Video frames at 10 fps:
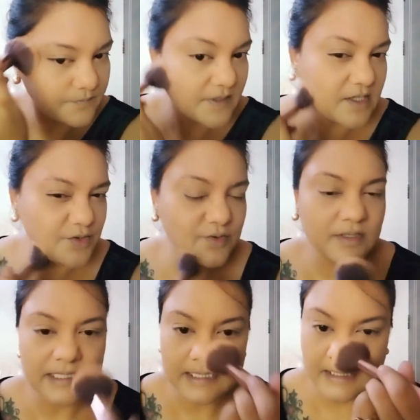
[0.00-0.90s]
base really
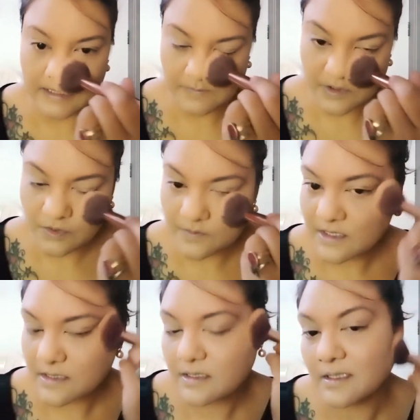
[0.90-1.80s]
seems to be
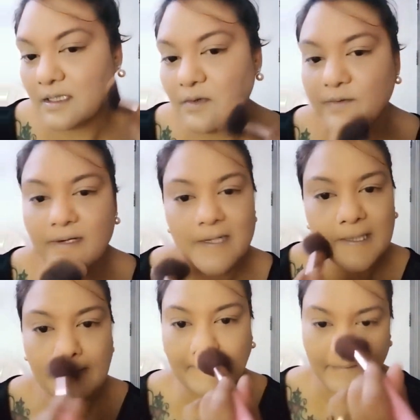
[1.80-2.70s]
sitting very
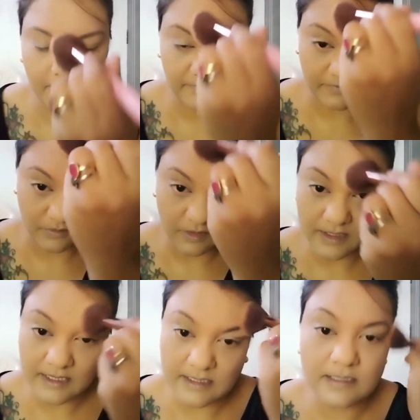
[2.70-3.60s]

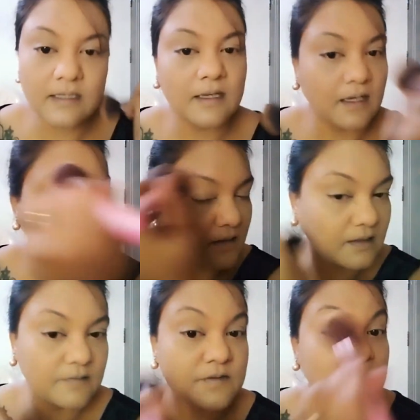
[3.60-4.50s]
flawless and
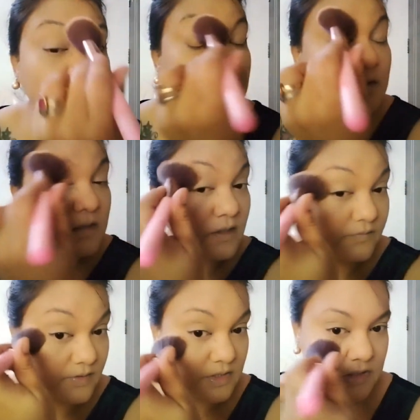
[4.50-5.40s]
gives a full
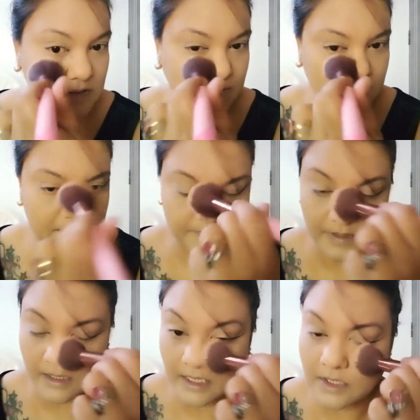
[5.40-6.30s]
coverage. The best part,
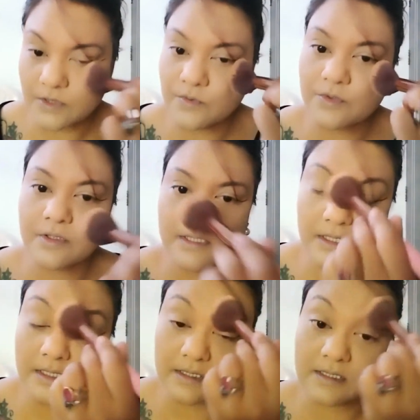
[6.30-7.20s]
I don't really
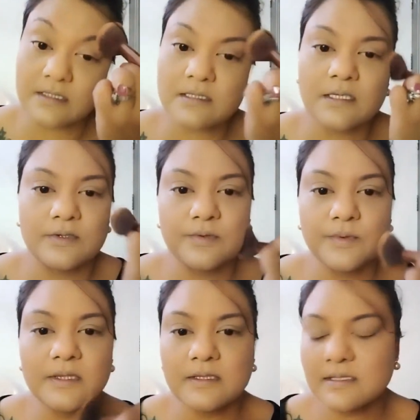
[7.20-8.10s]
need a concealer with
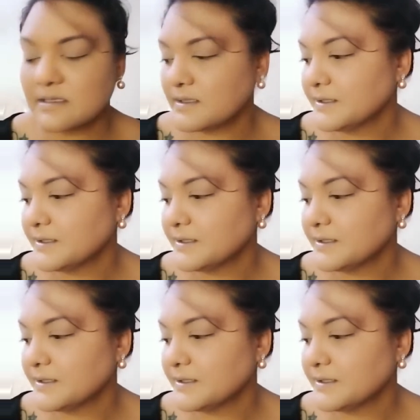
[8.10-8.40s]
this.